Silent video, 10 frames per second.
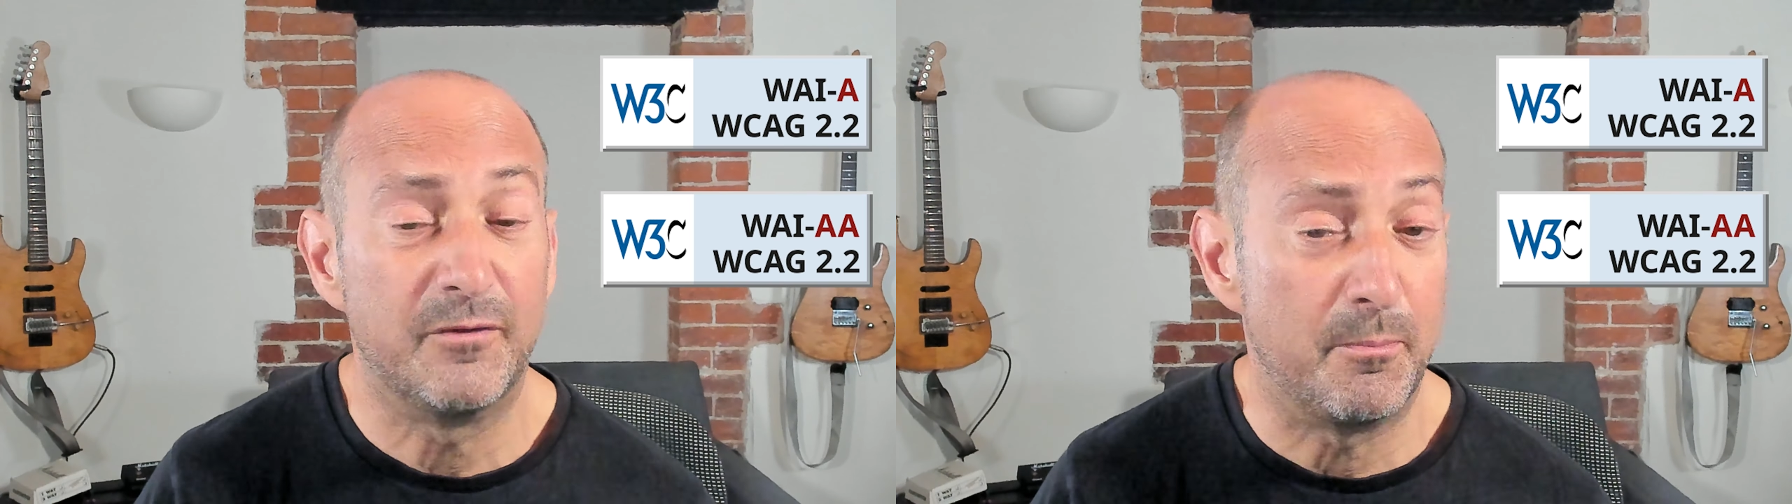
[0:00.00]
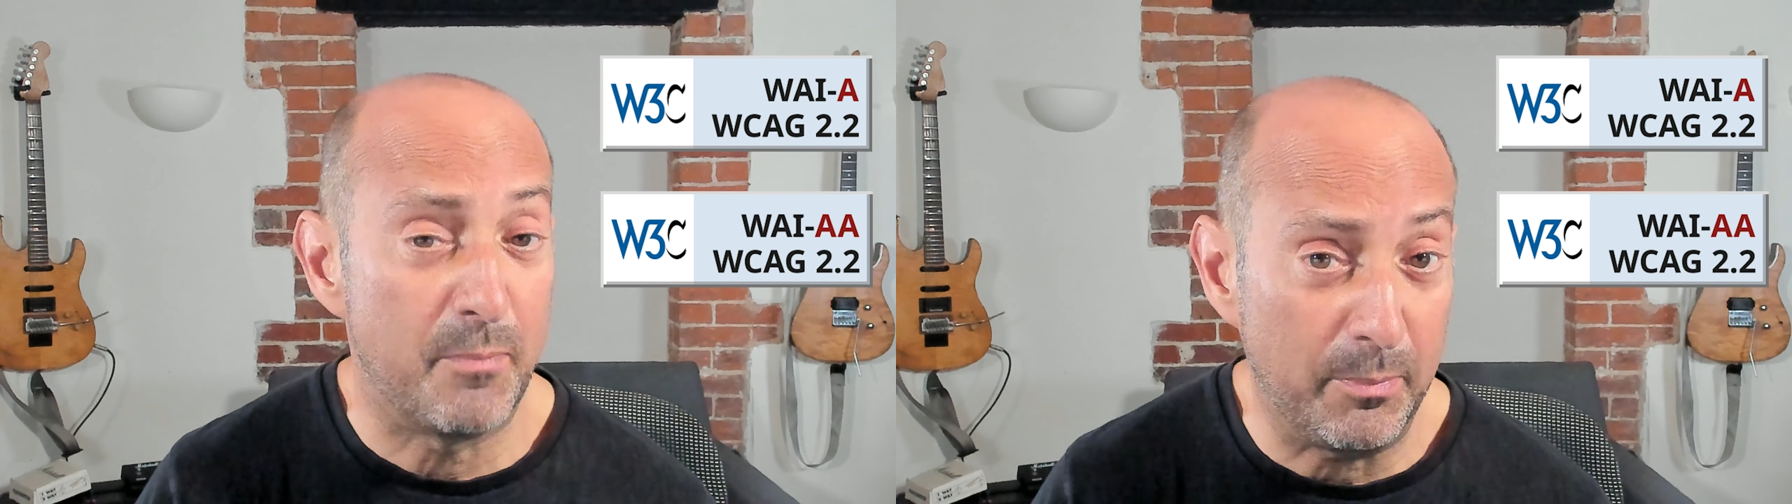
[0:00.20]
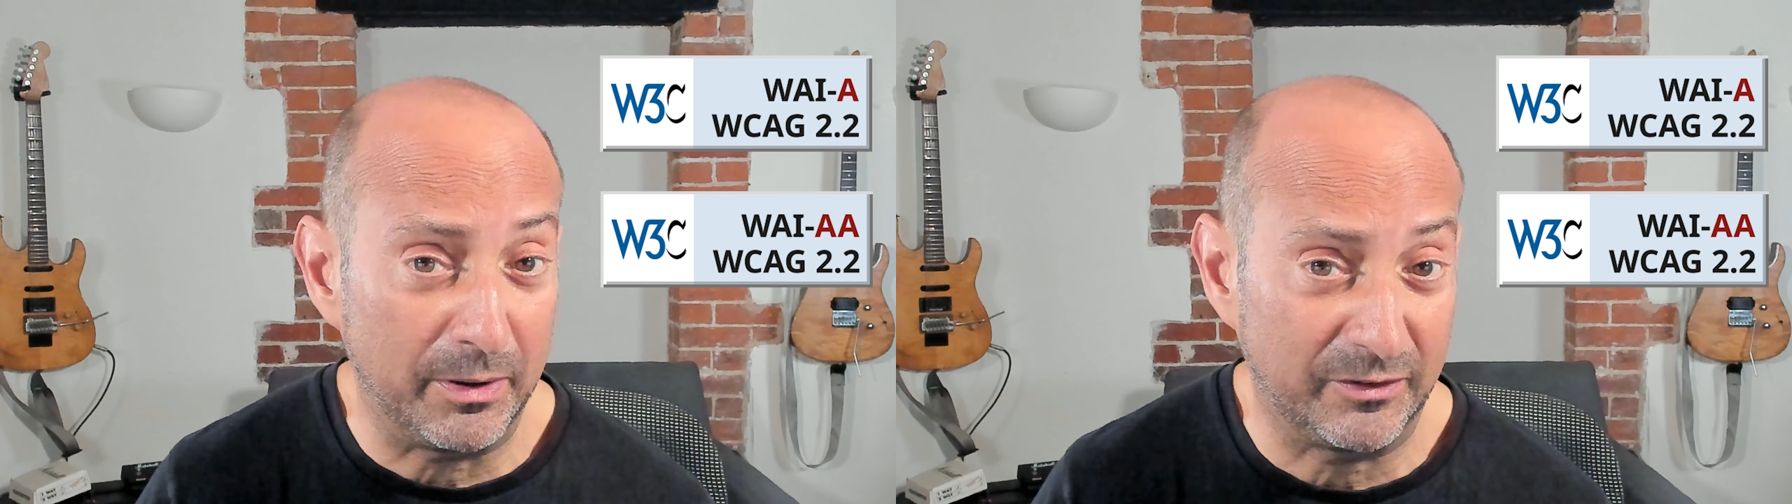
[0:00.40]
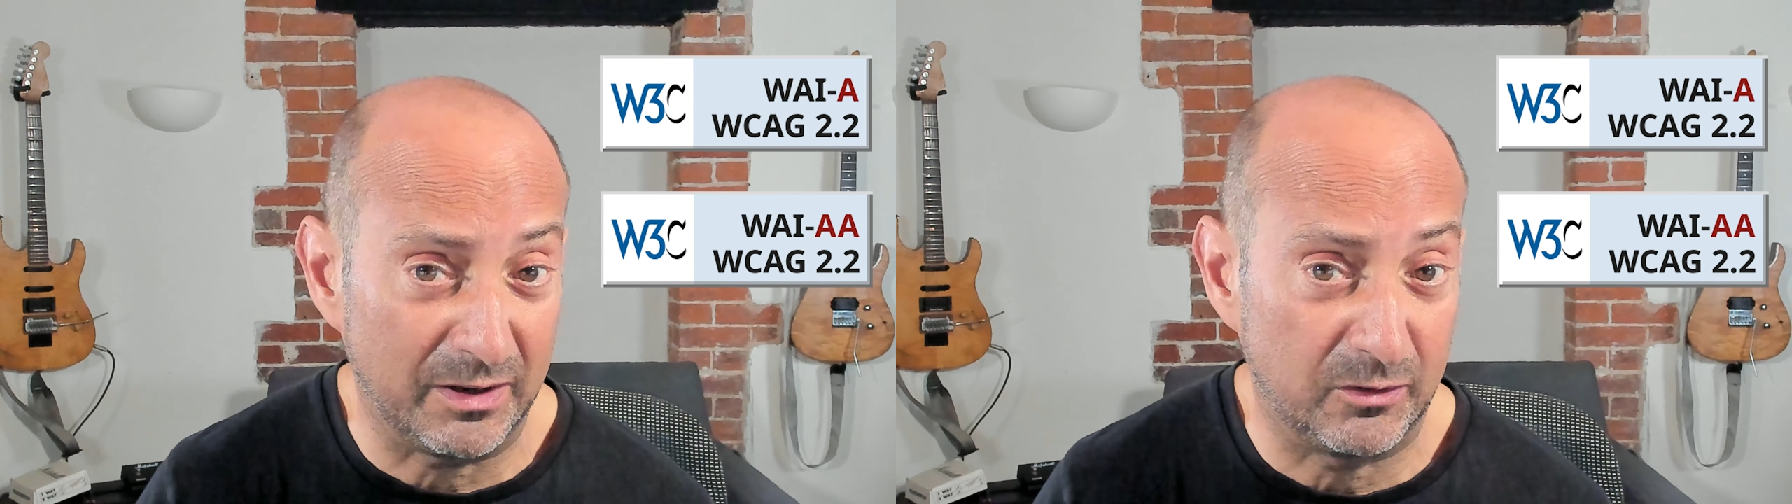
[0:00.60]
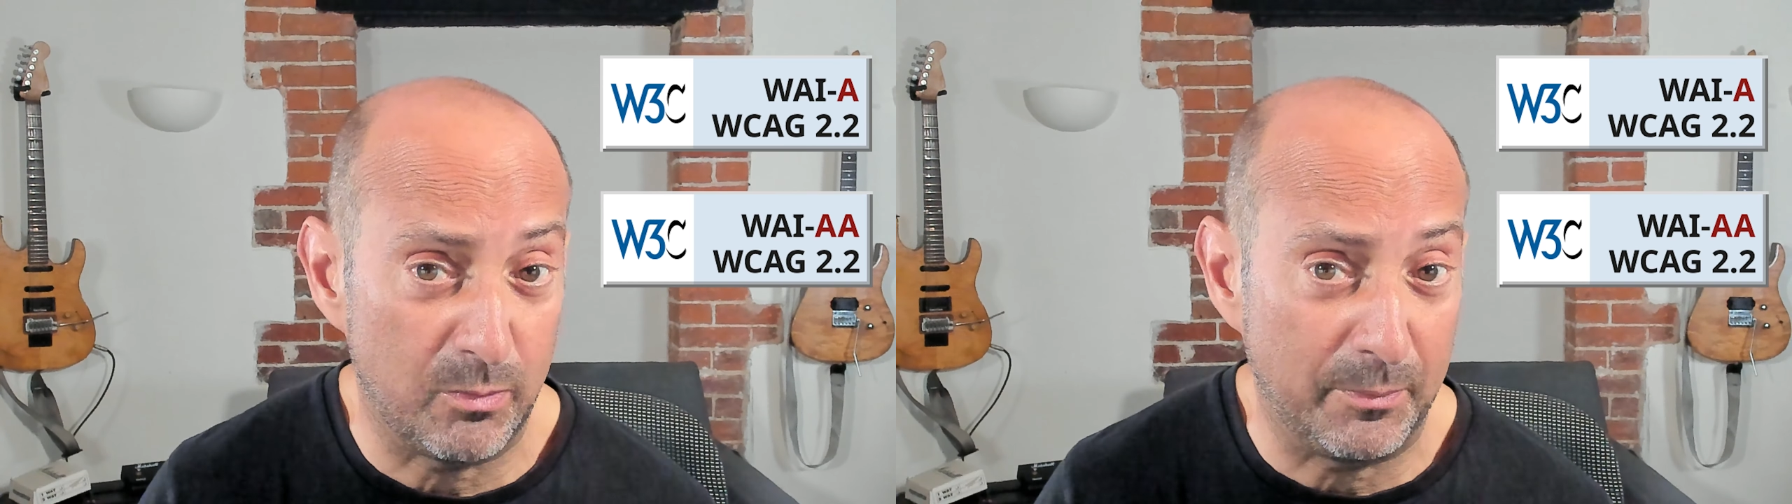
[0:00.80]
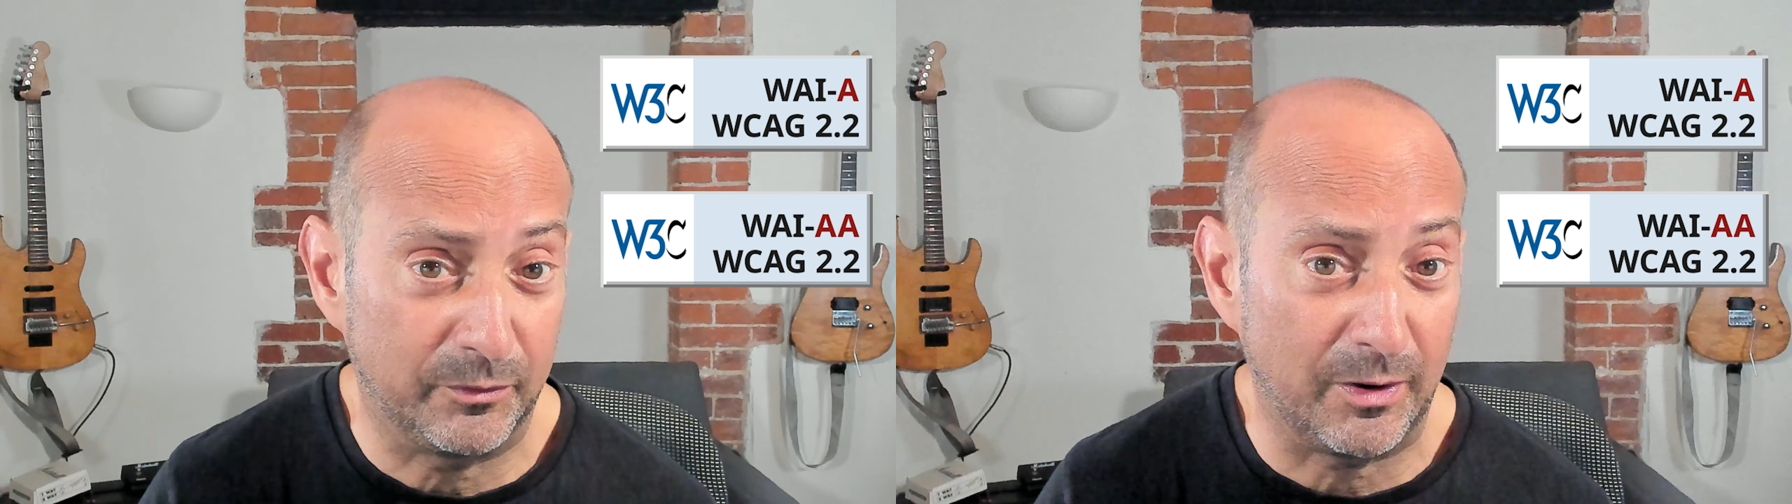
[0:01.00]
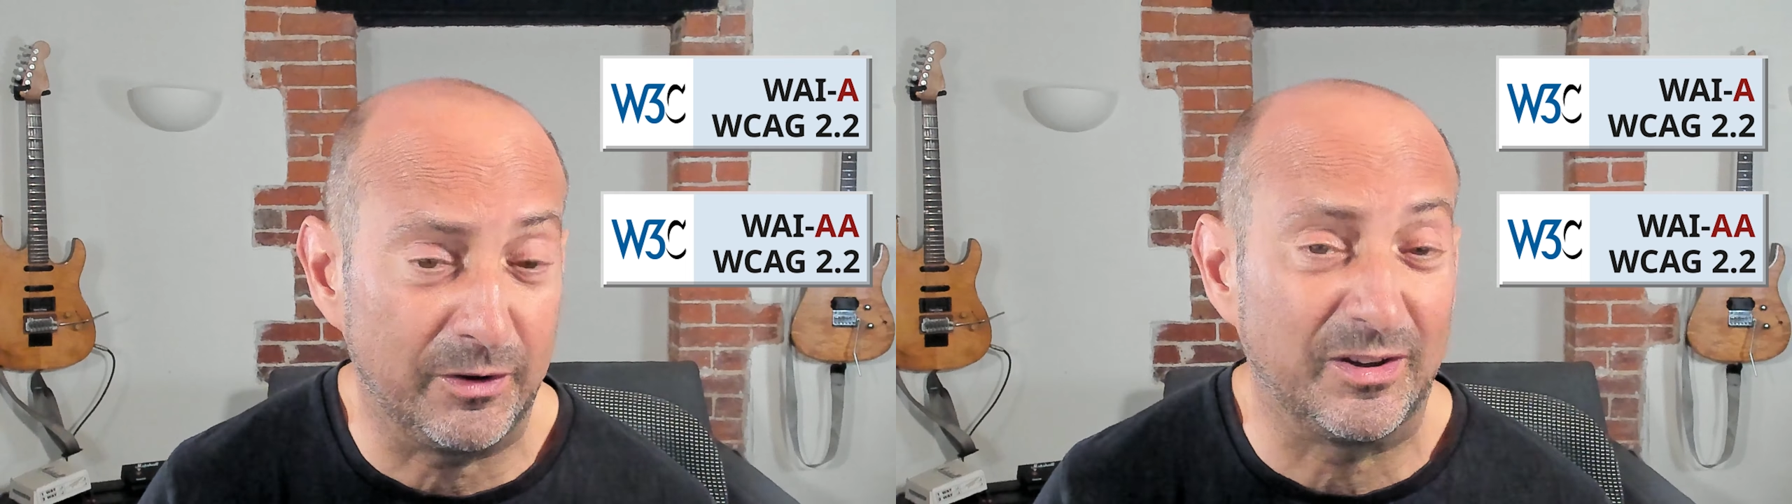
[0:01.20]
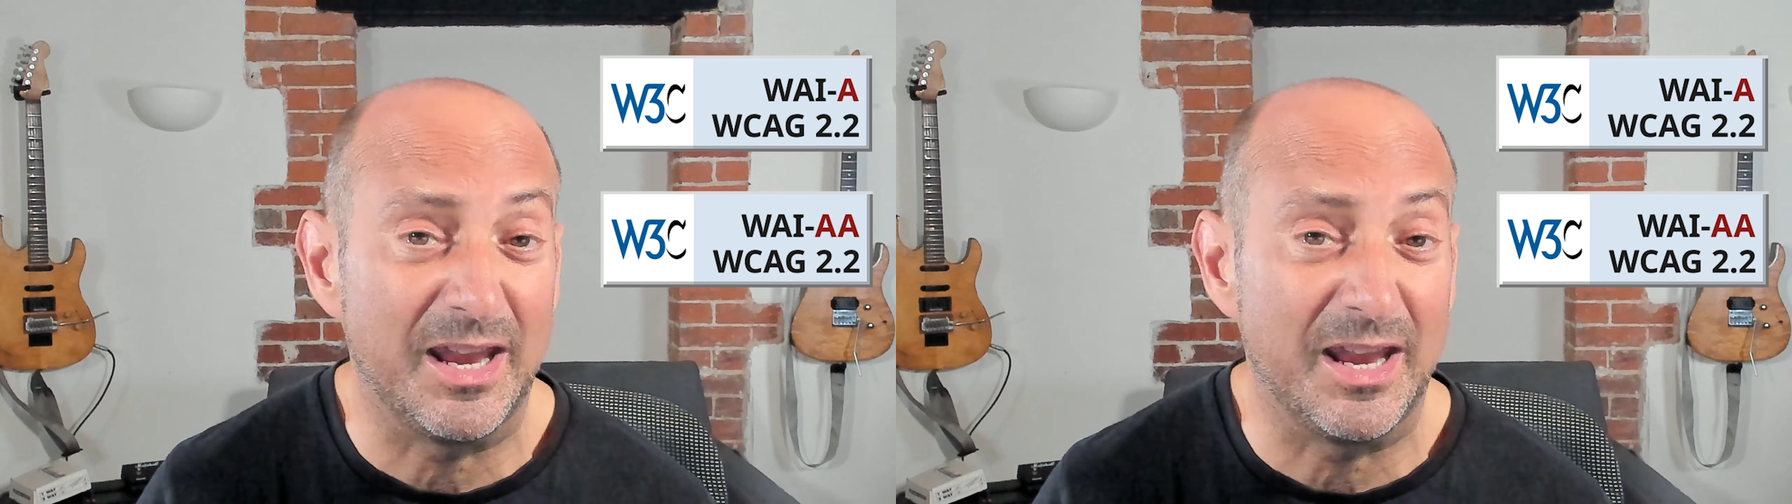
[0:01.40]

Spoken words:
for public sector websites